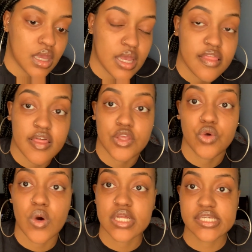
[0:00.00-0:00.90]
and then you
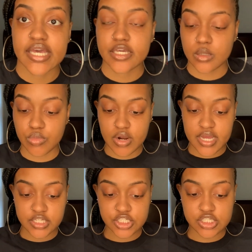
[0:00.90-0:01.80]
want to take your
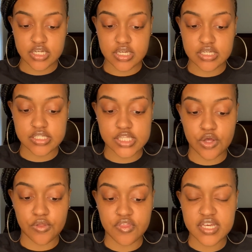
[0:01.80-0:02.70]
brush. So
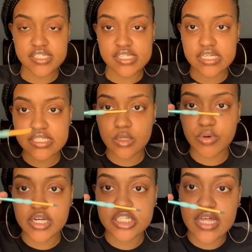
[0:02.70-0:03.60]
this is the
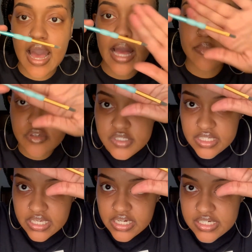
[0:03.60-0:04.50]
brush that I'm using.
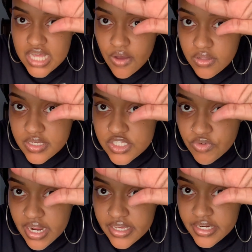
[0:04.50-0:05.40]
Here's how it looks
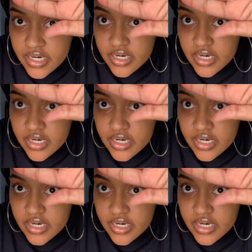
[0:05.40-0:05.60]
right here.